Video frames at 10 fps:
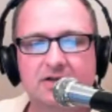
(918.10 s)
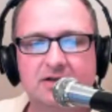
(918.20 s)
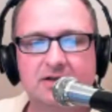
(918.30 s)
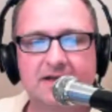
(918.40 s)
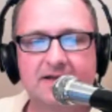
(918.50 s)

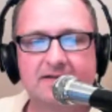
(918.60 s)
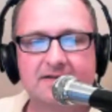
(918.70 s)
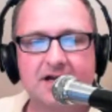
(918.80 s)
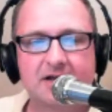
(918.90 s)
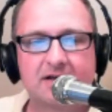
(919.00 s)

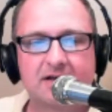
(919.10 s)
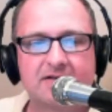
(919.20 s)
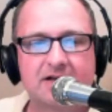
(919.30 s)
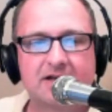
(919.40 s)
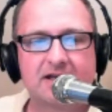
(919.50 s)
that's not
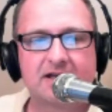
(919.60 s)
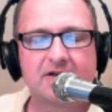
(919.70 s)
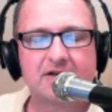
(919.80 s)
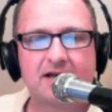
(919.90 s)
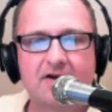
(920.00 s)
a
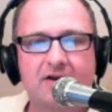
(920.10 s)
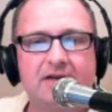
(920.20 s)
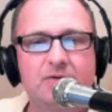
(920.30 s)
case right now.